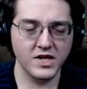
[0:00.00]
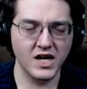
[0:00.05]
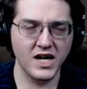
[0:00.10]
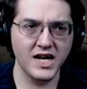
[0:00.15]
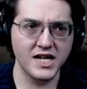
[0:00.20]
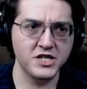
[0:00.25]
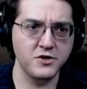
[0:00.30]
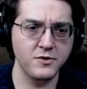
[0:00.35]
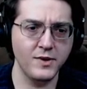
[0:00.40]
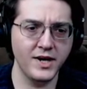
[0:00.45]

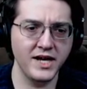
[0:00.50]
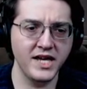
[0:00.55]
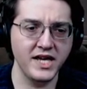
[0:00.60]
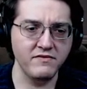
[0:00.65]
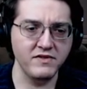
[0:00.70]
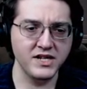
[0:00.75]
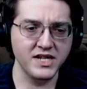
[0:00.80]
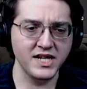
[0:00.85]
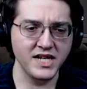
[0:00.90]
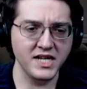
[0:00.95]
Uh, do I
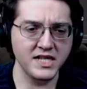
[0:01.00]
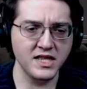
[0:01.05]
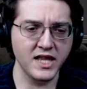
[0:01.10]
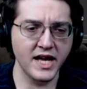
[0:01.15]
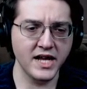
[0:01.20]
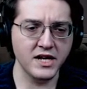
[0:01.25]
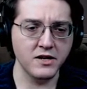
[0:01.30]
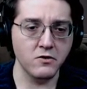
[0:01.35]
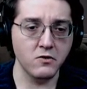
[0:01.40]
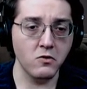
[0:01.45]
even need
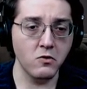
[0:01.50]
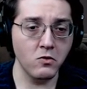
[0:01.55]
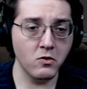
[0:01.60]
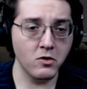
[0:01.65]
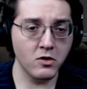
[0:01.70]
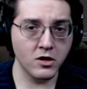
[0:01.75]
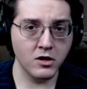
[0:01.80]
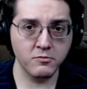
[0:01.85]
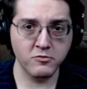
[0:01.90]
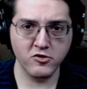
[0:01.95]
lead
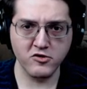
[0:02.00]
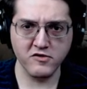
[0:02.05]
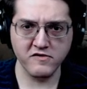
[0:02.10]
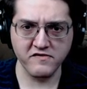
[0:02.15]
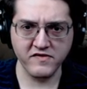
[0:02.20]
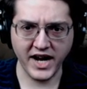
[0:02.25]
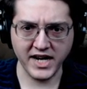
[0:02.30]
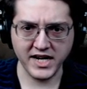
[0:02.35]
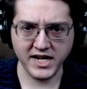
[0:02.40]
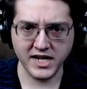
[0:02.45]
ore
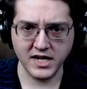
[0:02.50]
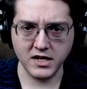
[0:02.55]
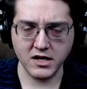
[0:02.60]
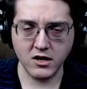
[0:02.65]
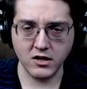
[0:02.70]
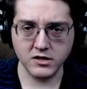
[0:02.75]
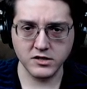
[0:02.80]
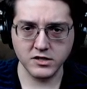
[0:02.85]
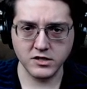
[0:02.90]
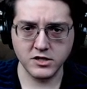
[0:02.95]
provided
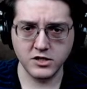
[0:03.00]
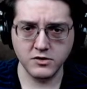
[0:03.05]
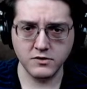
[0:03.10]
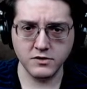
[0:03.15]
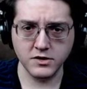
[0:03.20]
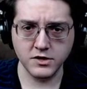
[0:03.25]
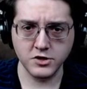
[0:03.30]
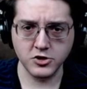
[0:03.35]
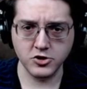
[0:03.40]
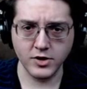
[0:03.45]
onto
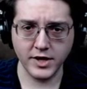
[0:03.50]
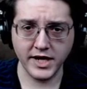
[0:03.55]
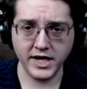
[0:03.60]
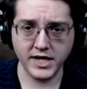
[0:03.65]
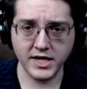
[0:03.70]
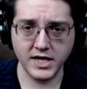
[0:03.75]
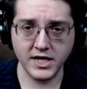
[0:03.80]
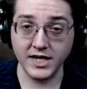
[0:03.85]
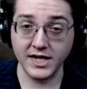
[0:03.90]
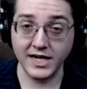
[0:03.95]
the
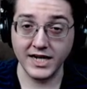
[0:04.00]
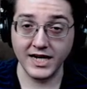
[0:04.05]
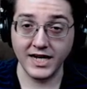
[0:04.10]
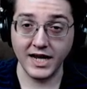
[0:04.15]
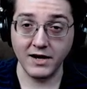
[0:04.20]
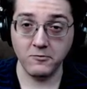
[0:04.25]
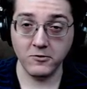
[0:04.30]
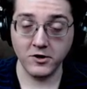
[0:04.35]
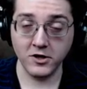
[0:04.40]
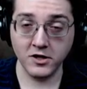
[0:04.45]
train
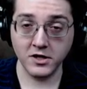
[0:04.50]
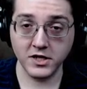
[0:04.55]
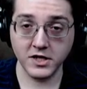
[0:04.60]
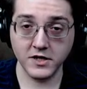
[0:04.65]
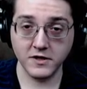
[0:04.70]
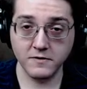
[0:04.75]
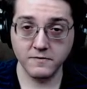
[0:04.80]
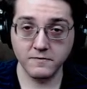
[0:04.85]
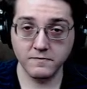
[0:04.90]
network?